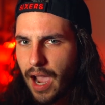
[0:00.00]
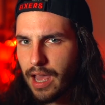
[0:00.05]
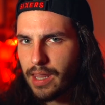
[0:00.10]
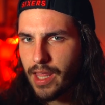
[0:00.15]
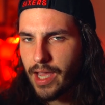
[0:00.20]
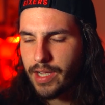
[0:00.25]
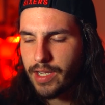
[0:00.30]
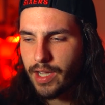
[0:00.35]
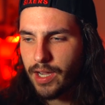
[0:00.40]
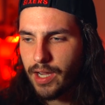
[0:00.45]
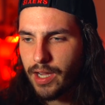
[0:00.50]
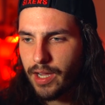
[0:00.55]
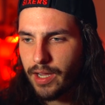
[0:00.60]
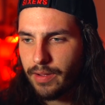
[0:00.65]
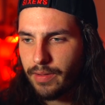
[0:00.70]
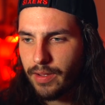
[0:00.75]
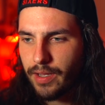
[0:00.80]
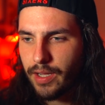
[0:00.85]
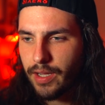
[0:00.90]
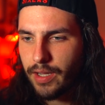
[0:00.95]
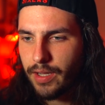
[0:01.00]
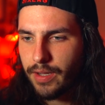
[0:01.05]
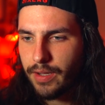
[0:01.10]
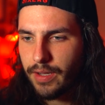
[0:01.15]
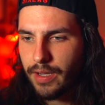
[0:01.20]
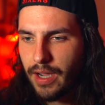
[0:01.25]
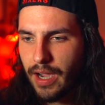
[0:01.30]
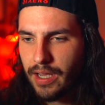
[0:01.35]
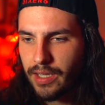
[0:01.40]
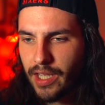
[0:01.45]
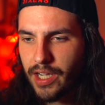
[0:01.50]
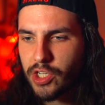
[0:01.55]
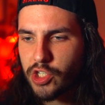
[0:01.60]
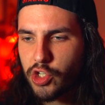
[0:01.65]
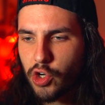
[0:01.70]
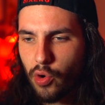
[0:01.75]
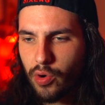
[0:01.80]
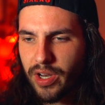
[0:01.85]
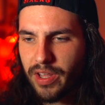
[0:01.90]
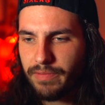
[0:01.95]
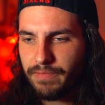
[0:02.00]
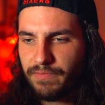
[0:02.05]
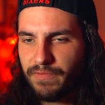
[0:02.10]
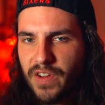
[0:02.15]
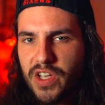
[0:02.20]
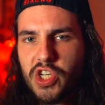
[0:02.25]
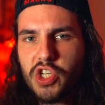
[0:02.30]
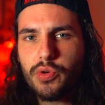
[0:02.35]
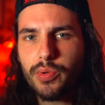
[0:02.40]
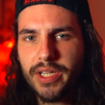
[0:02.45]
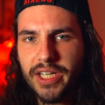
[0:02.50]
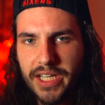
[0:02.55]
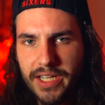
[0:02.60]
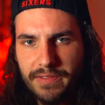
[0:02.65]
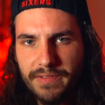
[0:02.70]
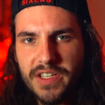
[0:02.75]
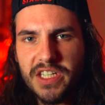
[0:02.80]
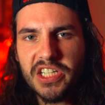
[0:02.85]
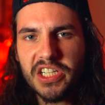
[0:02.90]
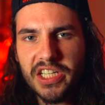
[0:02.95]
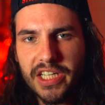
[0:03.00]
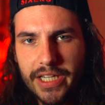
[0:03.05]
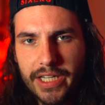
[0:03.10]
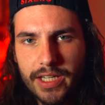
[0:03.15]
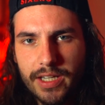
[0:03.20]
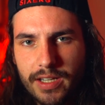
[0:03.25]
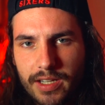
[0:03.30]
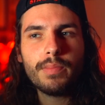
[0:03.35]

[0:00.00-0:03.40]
I like showing it visually, physically.